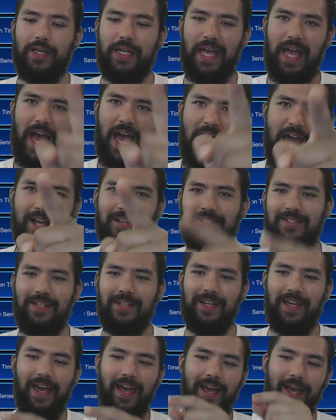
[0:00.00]
Act
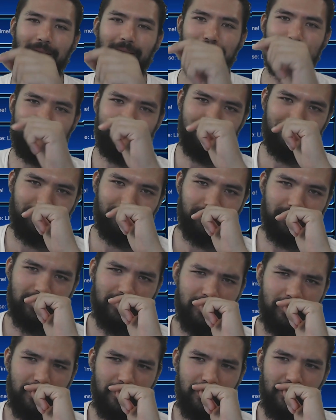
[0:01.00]
today.
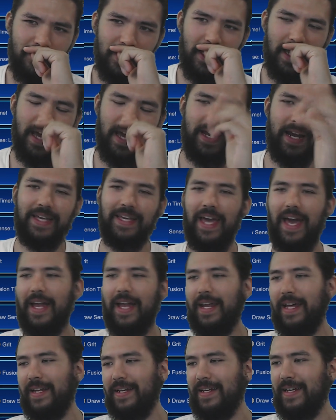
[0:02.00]
And I get
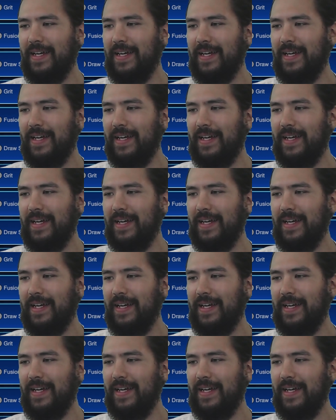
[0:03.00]
it.